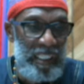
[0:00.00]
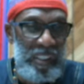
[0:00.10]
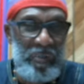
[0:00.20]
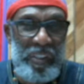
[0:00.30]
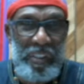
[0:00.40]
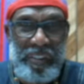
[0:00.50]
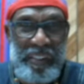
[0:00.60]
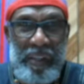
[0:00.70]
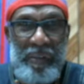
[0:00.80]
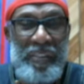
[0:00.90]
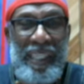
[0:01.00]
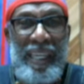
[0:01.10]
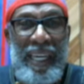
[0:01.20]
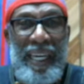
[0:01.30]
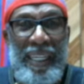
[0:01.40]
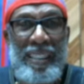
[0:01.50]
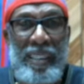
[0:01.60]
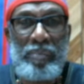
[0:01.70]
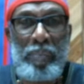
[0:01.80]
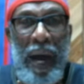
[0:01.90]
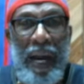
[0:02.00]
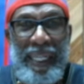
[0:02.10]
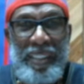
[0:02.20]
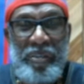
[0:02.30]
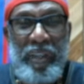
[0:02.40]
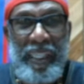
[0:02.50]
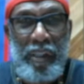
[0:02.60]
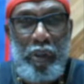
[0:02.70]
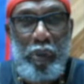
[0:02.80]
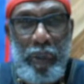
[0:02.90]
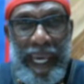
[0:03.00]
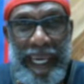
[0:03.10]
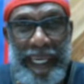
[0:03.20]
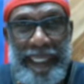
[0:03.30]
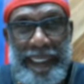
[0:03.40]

just for yourself. See, Barkley drinking the Kool-Aid.